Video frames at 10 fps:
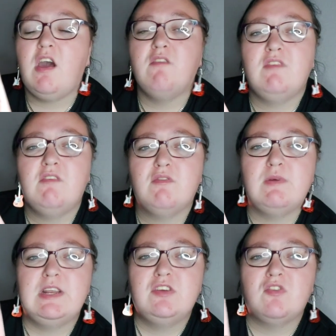I've never
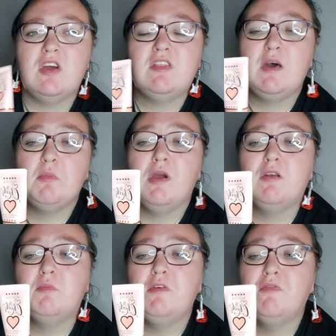really tried that
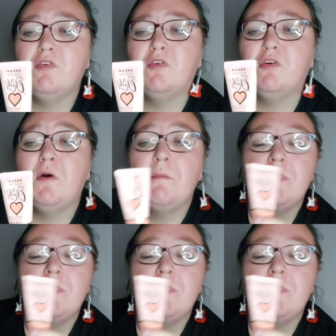brand before.